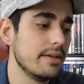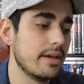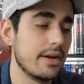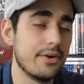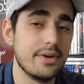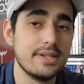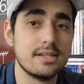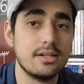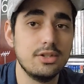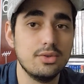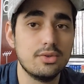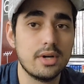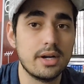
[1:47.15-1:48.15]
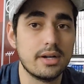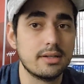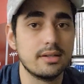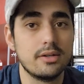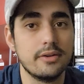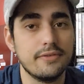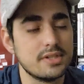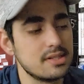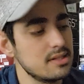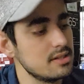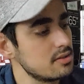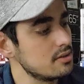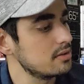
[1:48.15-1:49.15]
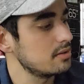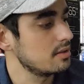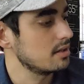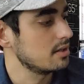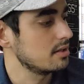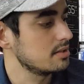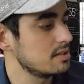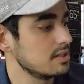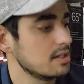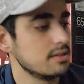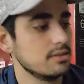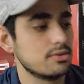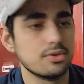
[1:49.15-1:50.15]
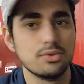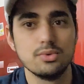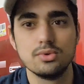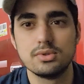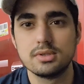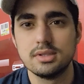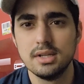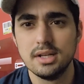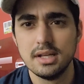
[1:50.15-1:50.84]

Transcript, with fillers: Cara is the new character of the season uh, she got introduced